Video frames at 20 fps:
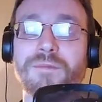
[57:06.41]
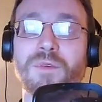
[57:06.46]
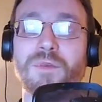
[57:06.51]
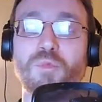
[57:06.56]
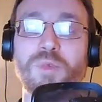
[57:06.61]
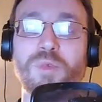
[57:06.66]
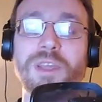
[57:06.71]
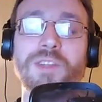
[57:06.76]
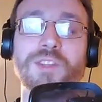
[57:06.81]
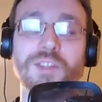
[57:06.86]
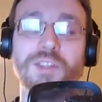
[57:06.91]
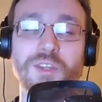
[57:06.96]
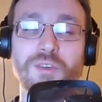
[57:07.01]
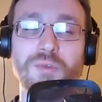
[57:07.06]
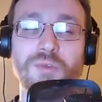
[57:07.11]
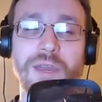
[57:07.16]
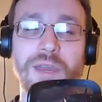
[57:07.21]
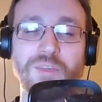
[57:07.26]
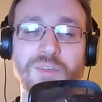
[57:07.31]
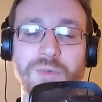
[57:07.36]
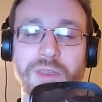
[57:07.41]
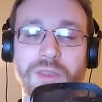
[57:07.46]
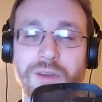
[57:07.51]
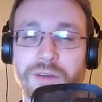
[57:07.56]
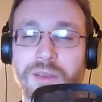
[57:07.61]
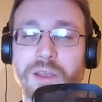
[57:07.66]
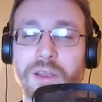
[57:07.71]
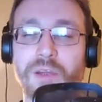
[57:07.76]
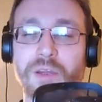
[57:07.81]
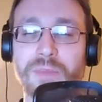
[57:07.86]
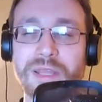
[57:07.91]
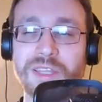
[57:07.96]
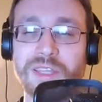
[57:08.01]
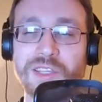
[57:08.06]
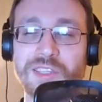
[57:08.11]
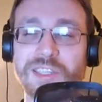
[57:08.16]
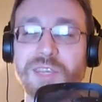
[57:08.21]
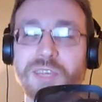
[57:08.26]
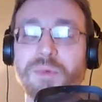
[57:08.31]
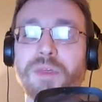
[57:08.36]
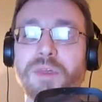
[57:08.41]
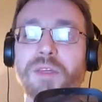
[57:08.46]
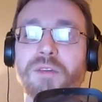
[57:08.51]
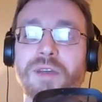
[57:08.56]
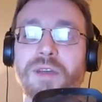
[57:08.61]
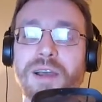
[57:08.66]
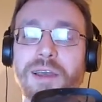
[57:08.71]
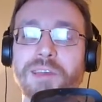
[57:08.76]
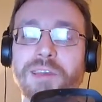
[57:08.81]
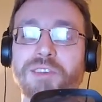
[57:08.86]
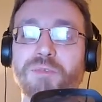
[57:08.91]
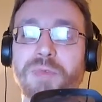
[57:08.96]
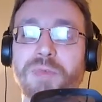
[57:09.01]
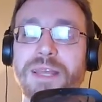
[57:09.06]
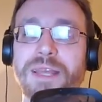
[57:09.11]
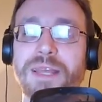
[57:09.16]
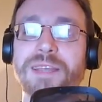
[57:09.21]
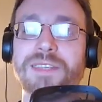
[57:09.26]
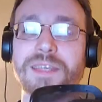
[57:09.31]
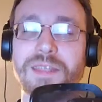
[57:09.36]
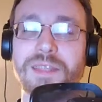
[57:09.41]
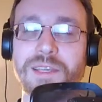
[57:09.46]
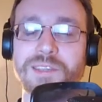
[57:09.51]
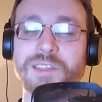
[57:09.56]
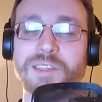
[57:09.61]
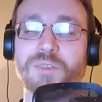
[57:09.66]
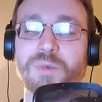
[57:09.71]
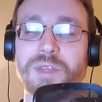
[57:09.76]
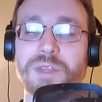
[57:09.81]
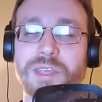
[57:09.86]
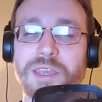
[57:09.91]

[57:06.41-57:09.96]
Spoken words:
but we too, as with Arya, are meant to see with our eyes and realize that this is what